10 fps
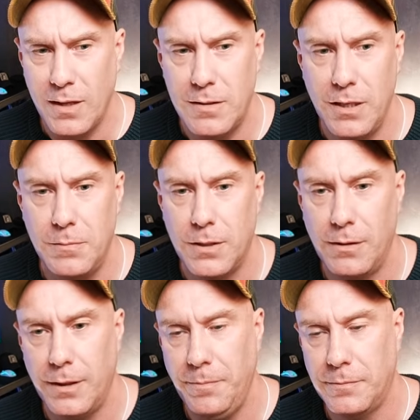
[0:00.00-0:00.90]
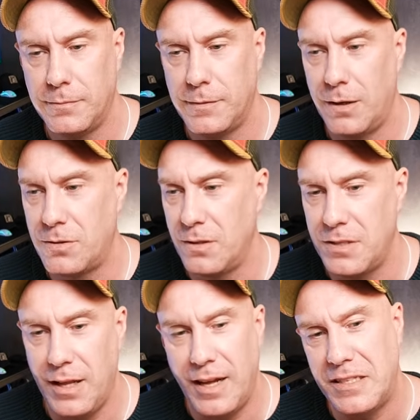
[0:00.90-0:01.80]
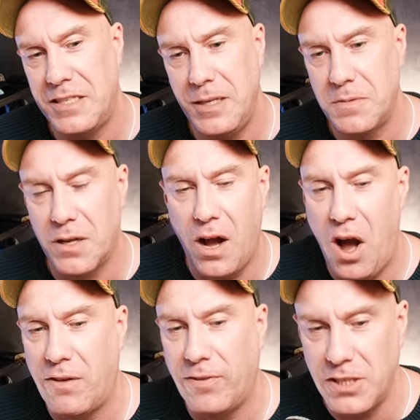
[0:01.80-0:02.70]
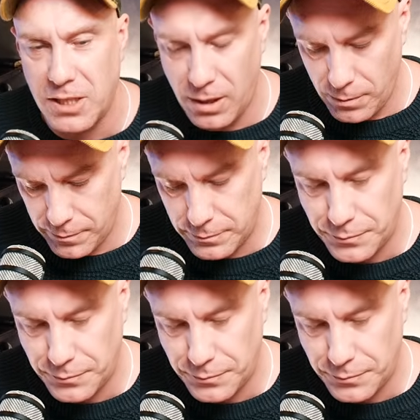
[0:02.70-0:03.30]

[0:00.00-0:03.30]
It seems, okay. I was going to say, that seems awfully slow.